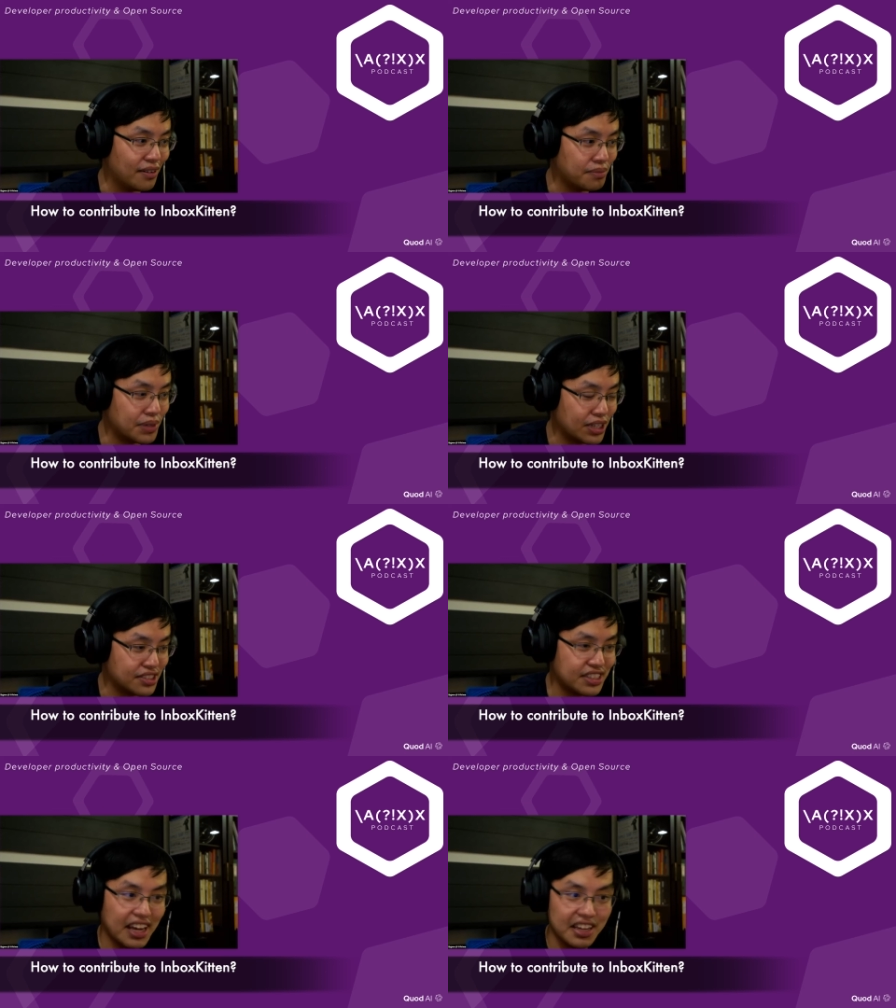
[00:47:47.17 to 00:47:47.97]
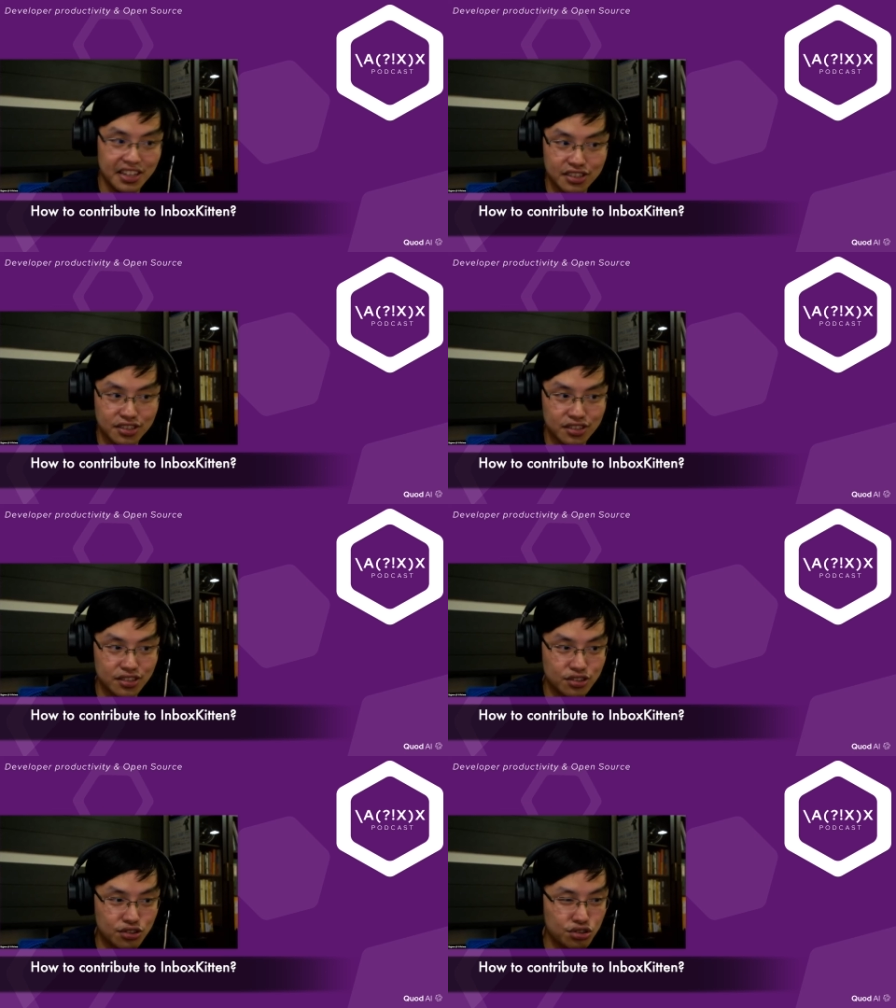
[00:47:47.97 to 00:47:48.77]
because
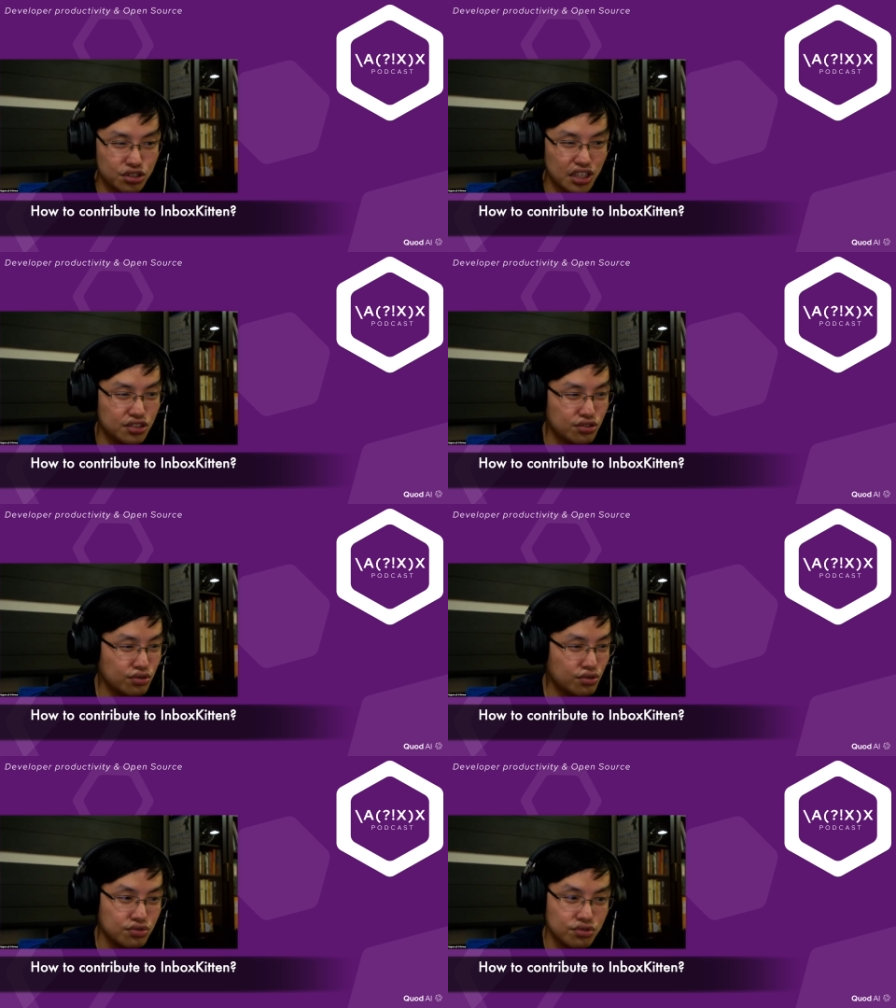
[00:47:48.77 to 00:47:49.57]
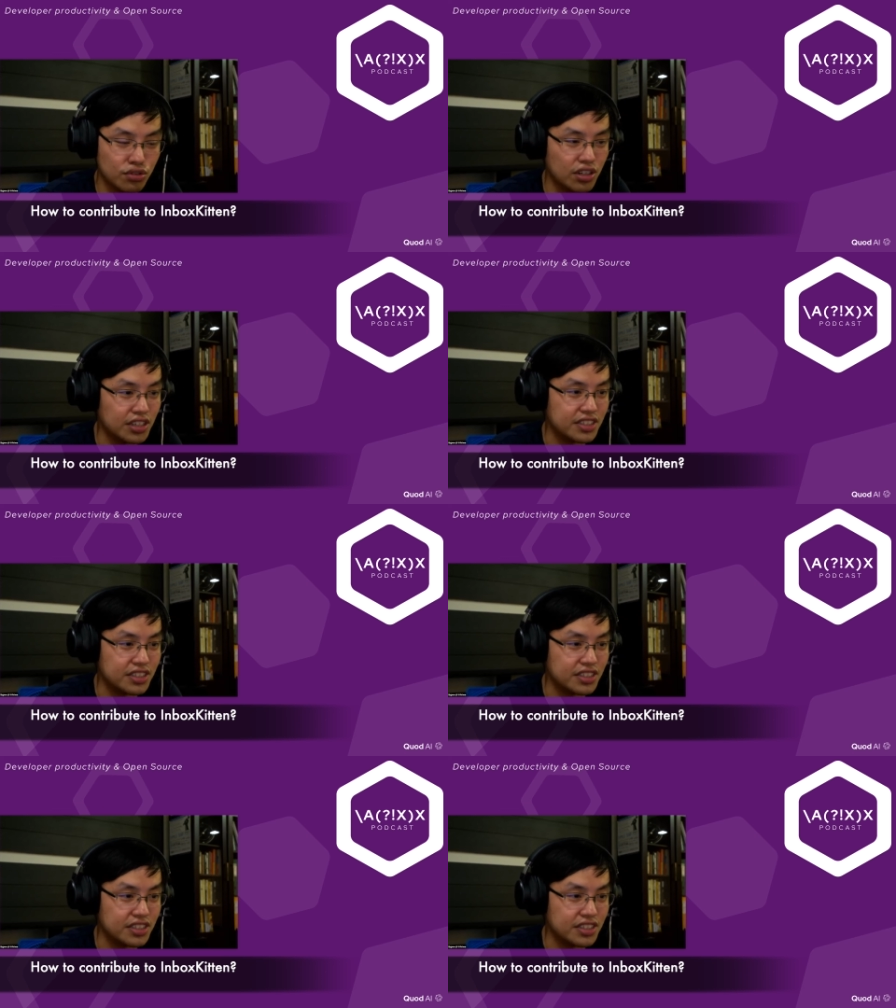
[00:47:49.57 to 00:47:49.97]
it's so nuanced.